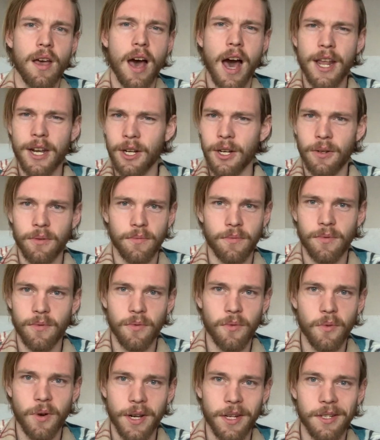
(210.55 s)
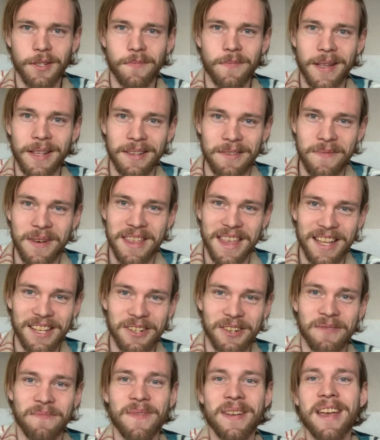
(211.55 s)
I don't know what is meant by that
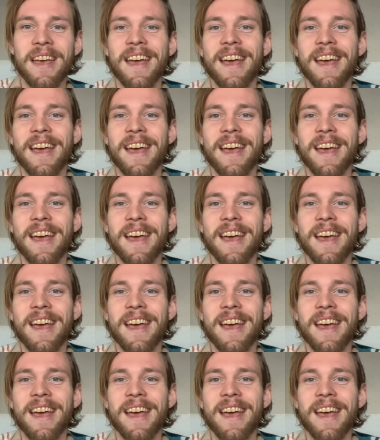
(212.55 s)
term.